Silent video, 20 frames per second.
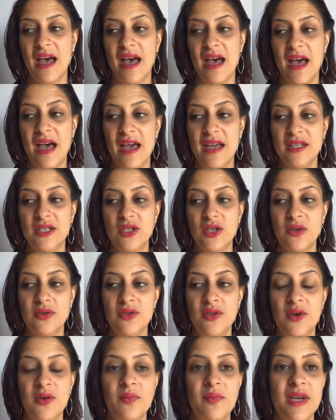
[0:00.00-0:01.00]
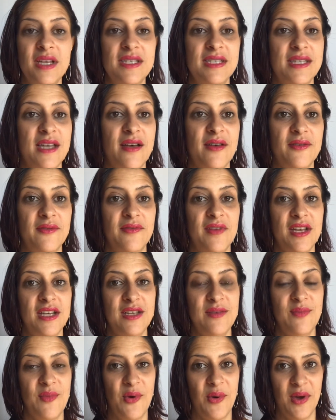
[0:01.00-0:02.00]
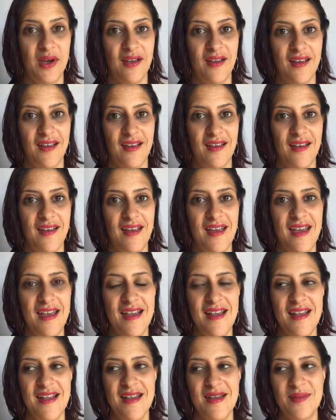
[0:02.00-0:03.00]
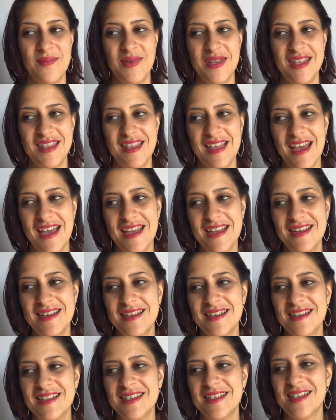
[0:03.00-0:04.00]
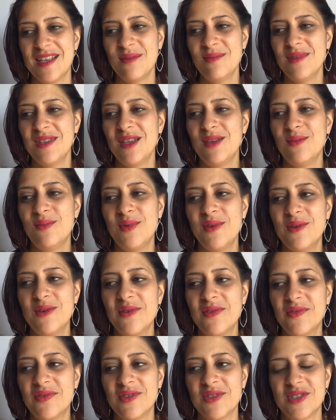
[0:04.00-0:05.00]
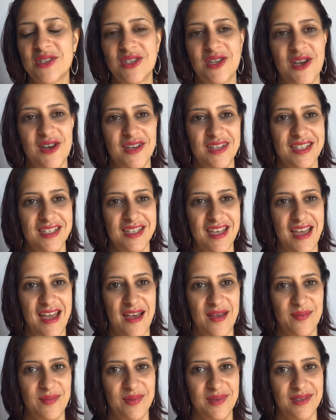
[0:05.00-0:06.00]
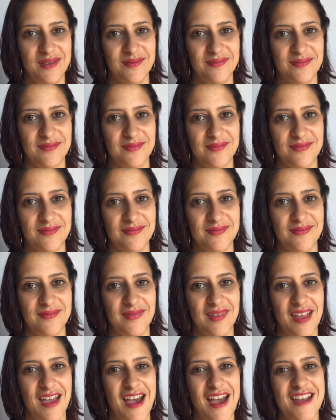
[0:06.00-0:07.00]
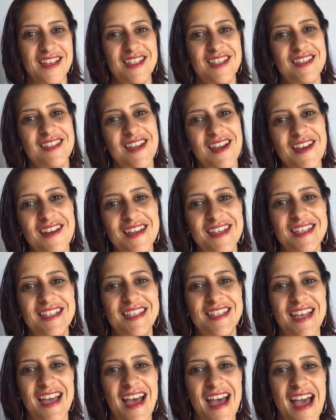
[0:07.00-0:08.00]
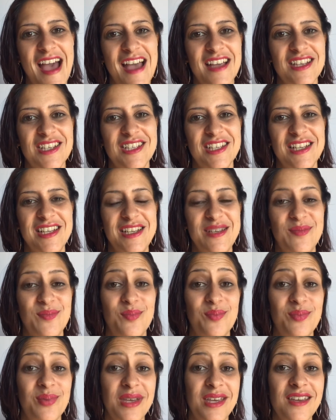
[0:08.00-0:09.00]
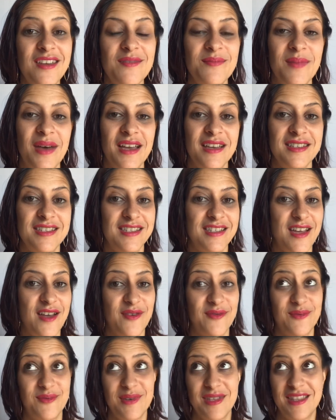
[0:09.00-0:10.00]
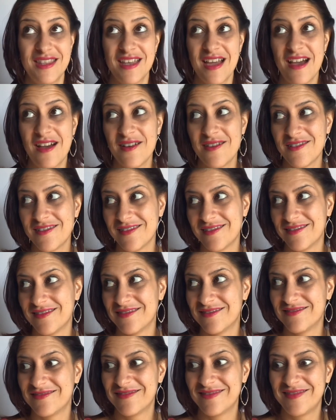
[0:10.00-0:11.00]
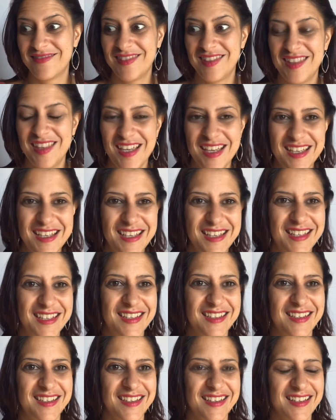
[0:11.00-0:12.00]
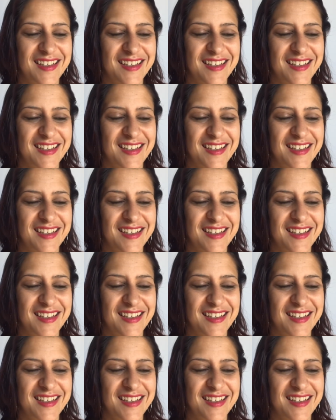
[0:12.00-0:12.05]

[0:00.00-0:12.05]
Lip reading: I don't know myself anymore. But then something beautiful started to happen. I started to actually be myself without thinking.